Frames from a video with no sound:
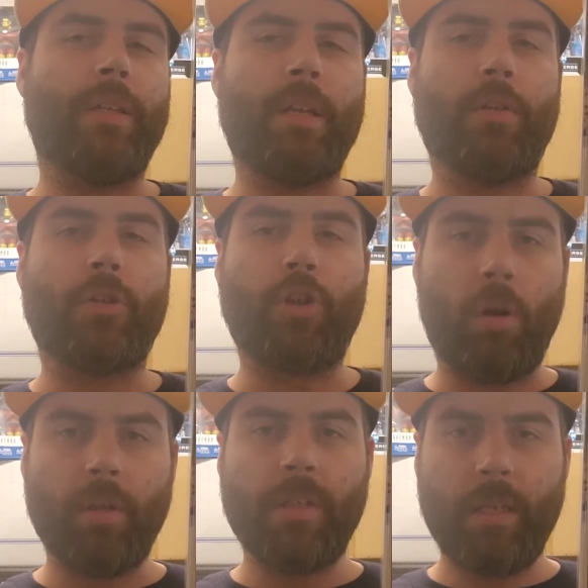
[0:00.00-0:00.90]
either
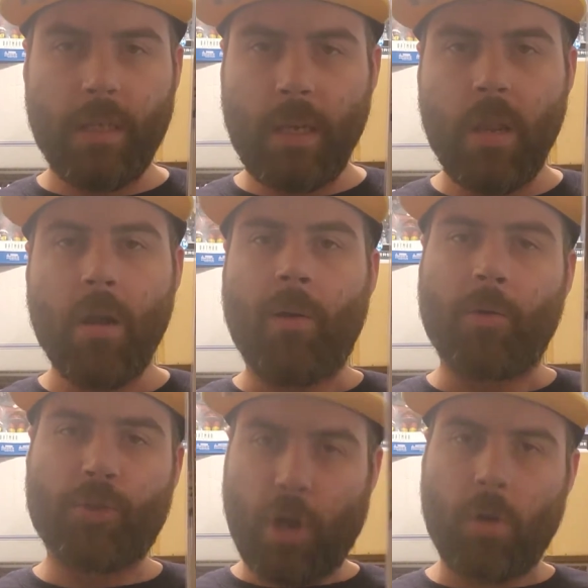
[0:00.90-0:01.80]
Charlatan
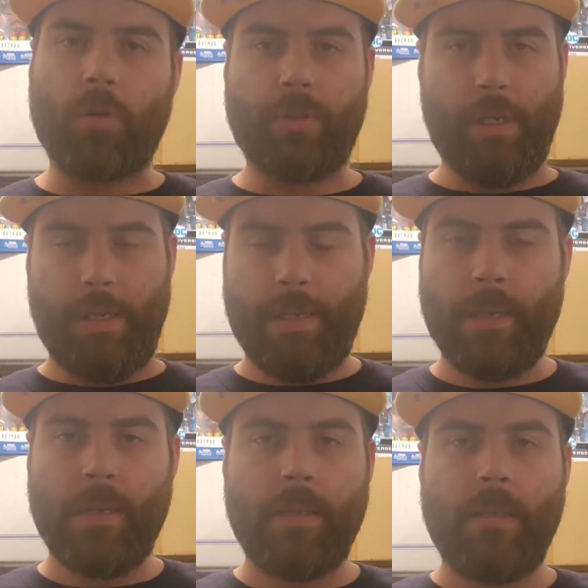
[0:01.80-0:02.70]
or Charlton.
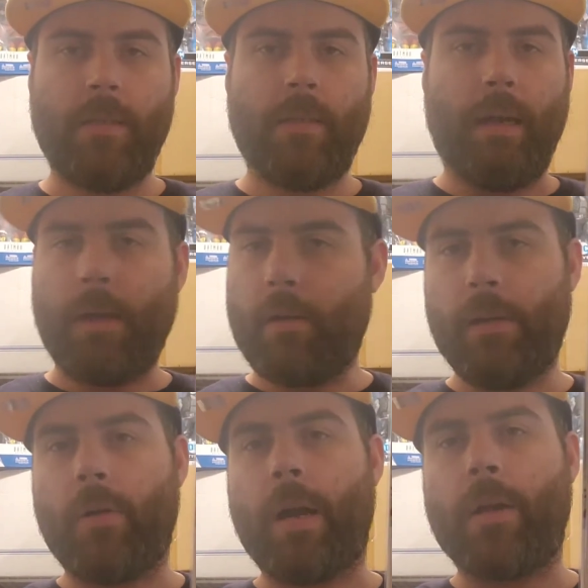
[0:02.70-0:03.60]
I don't
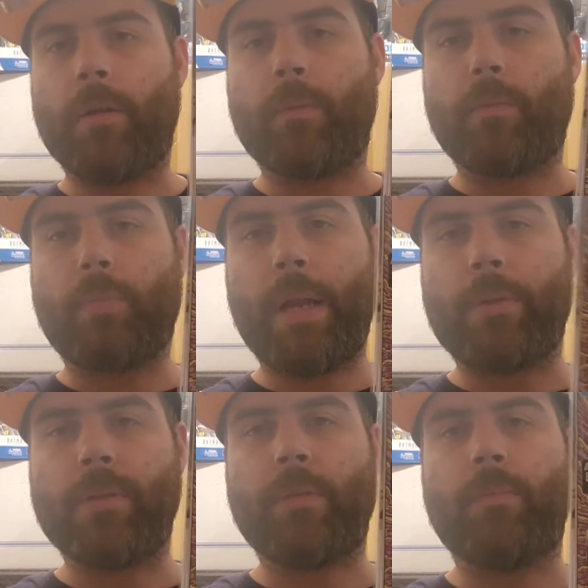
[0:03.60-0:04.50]
know how to
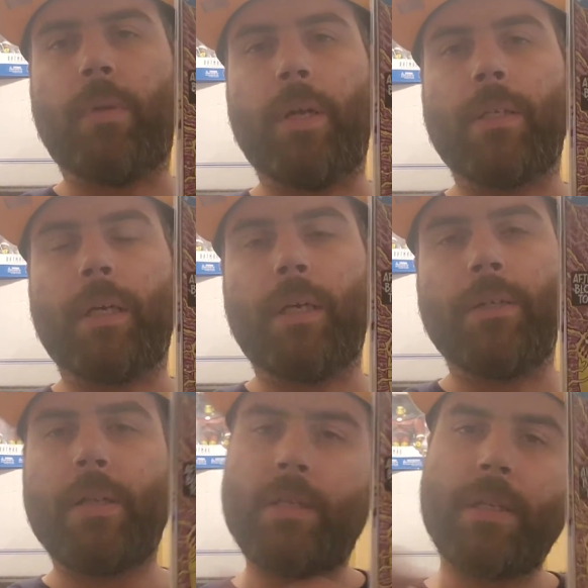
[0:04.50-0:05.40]
pronounce it, but
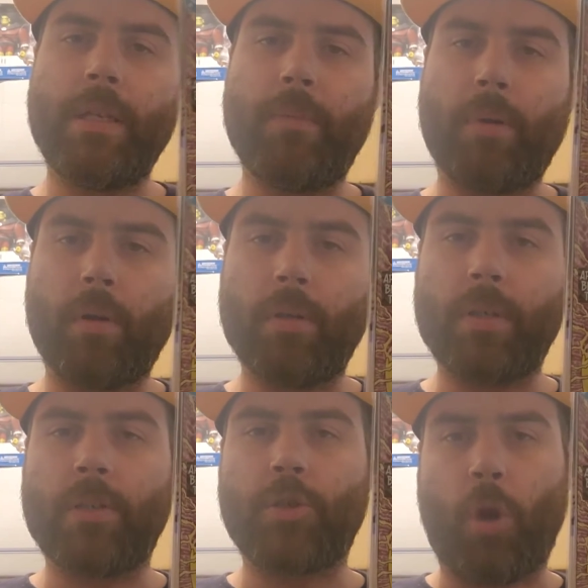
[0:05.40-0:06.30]
DC
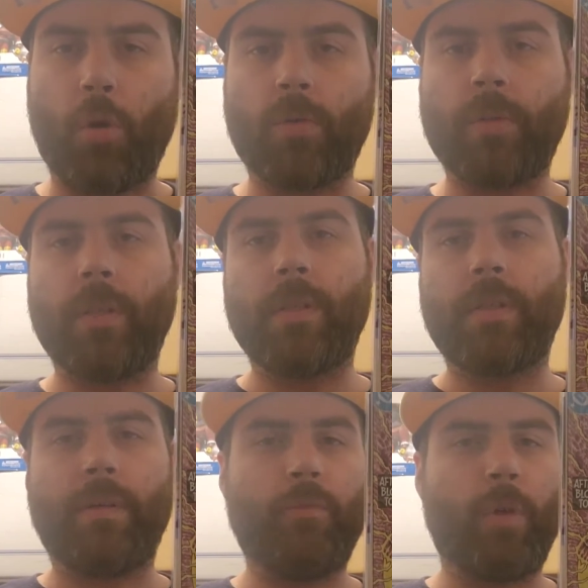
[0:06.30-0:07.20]
purchased Charlton
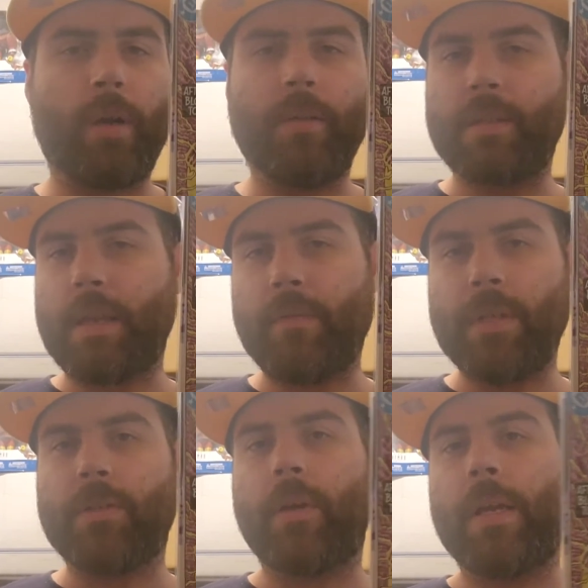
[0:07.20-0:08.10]
somewhere in the
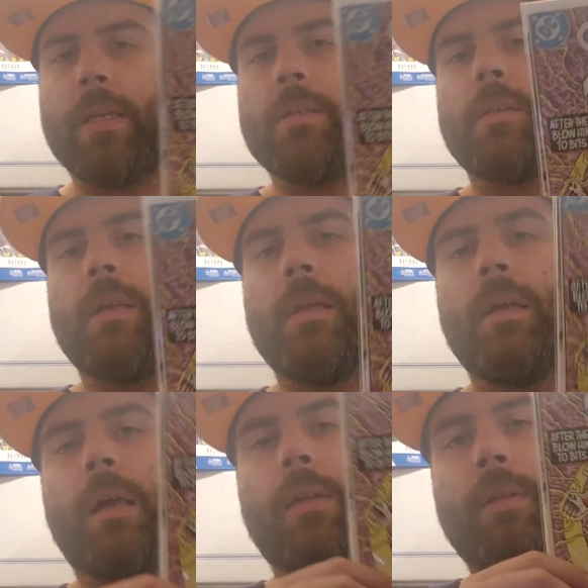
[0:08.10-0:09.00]
70s or 80s.
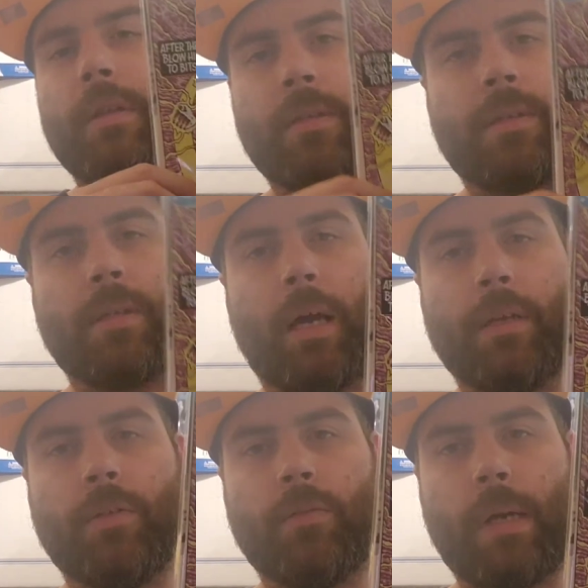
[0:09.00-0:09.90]
And this,
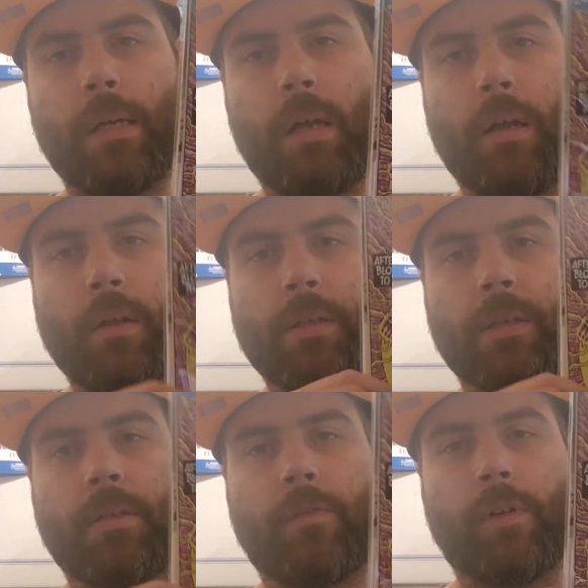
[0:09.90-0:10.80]
to my knowledge,
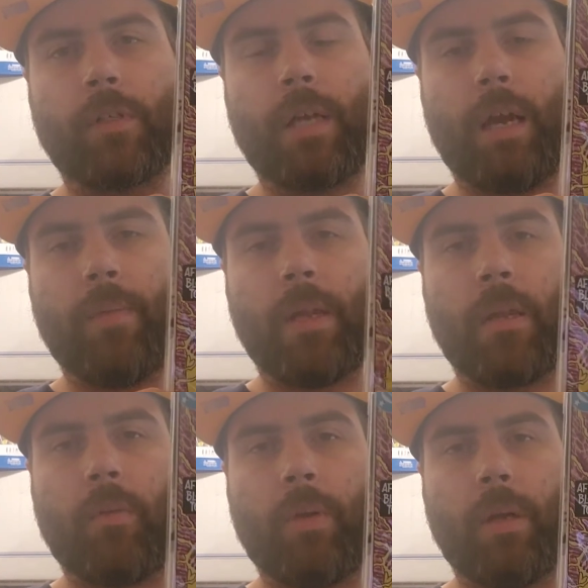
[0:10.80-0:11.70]
is the first time he
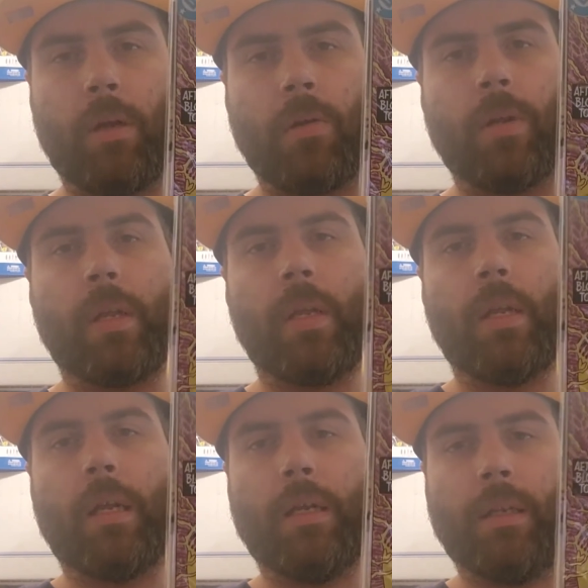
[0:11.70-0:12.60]
appeared
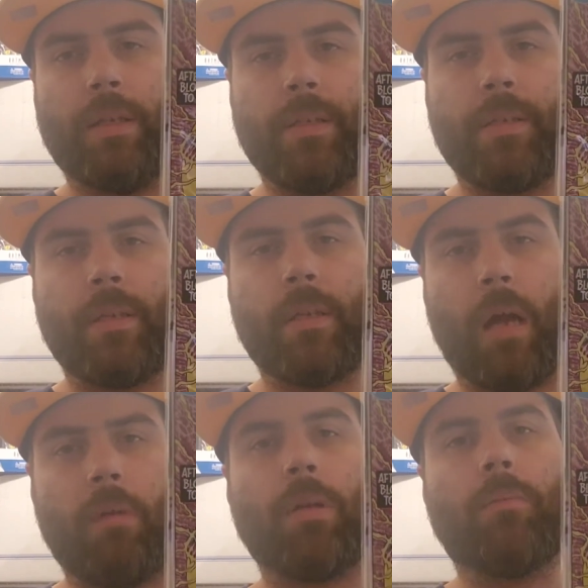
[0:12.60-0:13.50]
in a DC
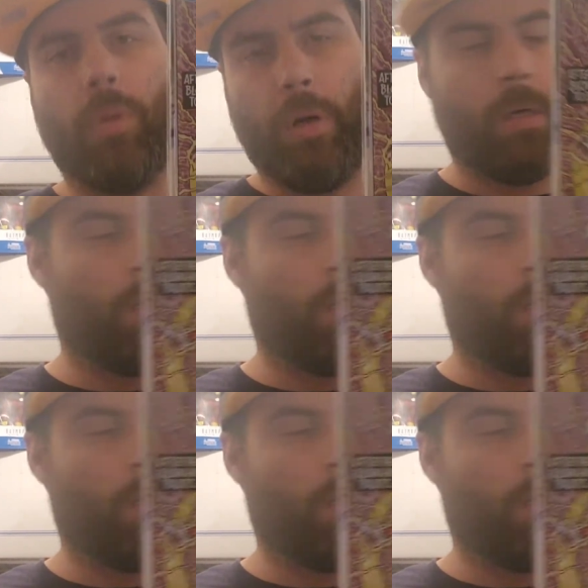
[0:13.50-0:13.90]
comic book.